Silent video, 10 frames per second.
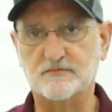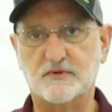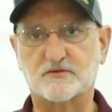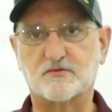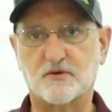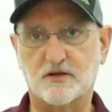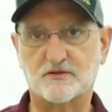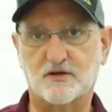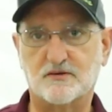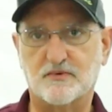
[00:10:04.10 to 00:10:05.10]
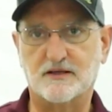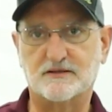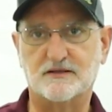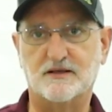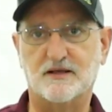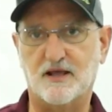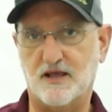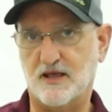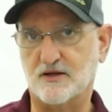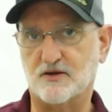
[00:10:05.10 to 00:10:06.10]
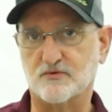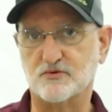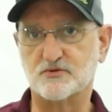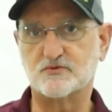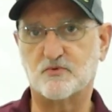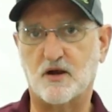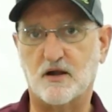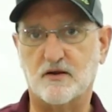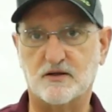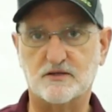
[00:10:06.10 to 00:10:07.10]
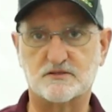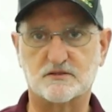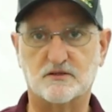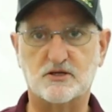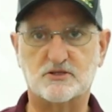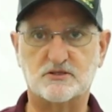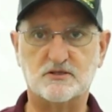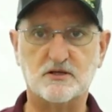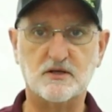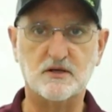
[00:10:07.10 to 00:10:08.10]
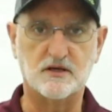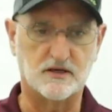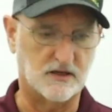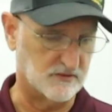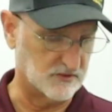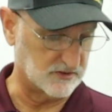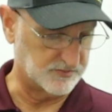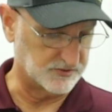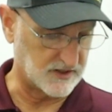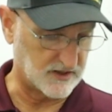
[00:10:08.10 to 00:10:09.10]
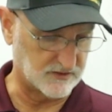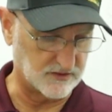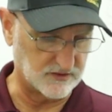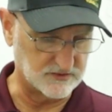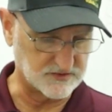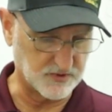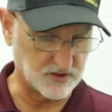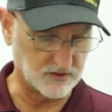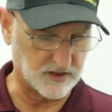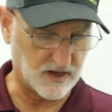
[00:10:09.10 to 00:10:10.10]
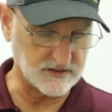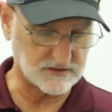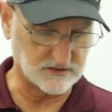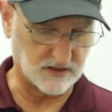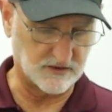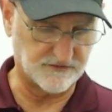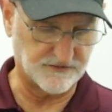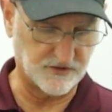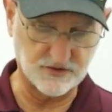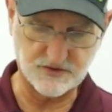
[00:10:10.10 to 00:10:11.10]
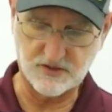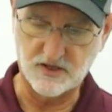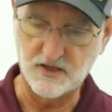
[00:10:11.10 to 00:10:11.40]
Next, we're going to talk about the anti-roost wire and the installation. We're going to put that on spring on the isolator first.